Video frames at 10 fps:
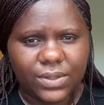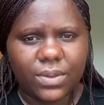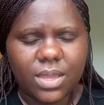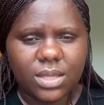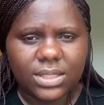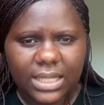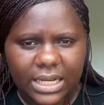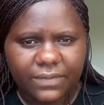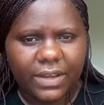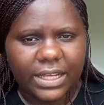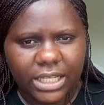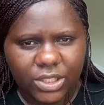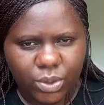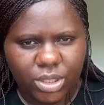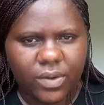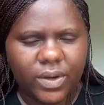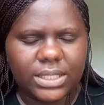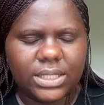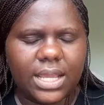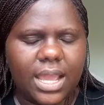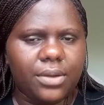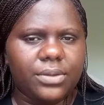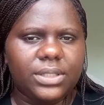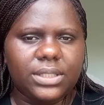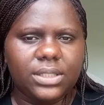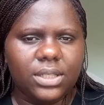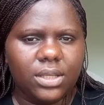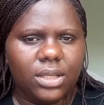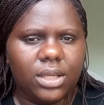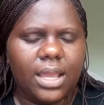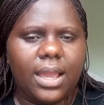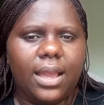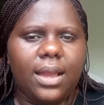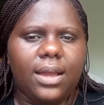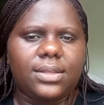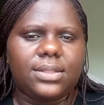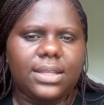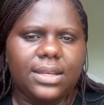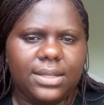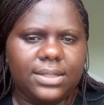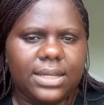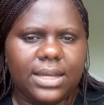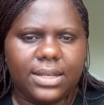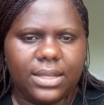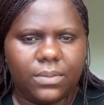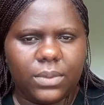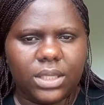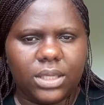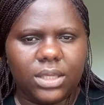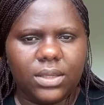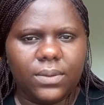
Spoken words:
So there is an advantage when you're writing the IELTS standard academic.